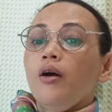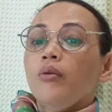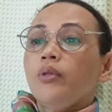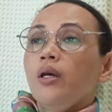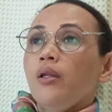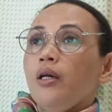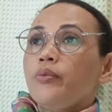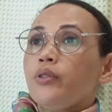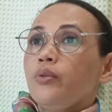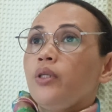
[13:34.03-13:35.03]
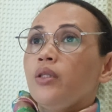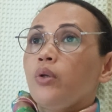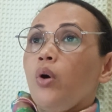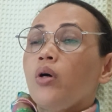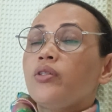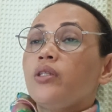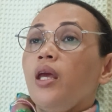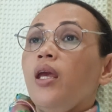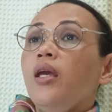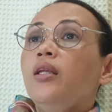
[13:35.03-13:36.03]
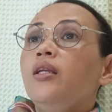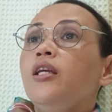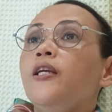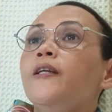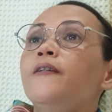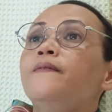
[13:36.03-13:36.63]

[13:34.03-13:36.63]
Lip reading: of the alarms do not cause any